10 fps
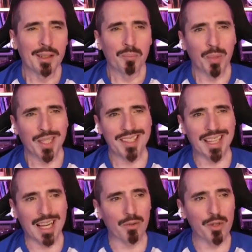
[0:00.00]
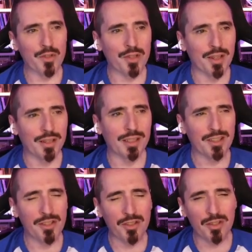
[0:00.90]
But Caetano used it
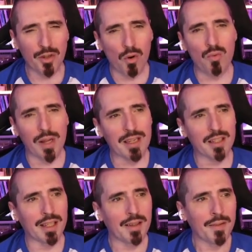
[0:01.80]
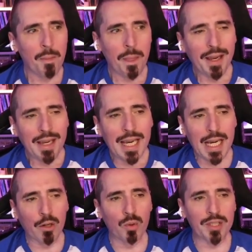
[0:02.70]
so nicely.
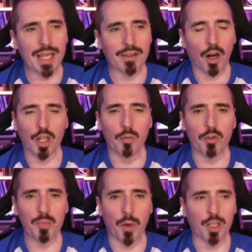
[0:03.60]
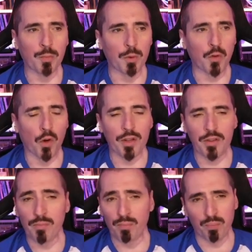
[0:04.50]
Heroes then are going to be responsible for
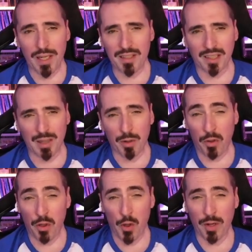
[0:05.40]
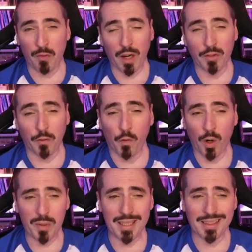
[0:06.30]
basically about 35 to
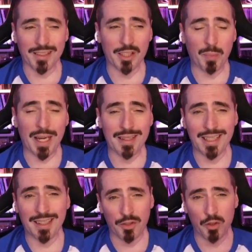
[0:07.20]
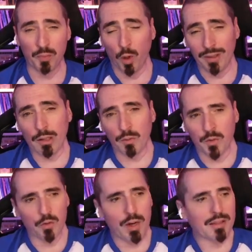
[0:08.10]
40% of this base, and then it's a small Lalo for
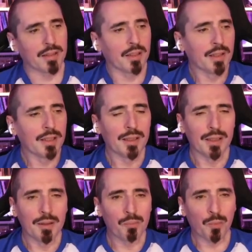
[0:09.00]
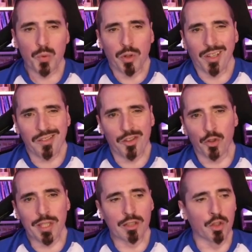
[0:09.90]
the rest. So we only got
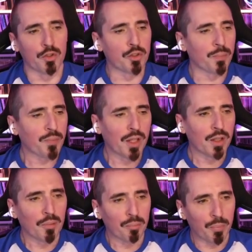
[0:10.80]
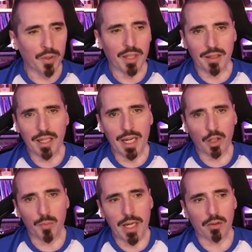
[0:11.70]
13 loons. But here
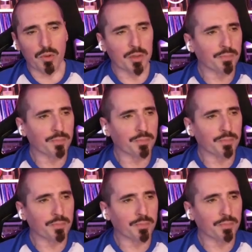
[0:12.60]
come the heroes.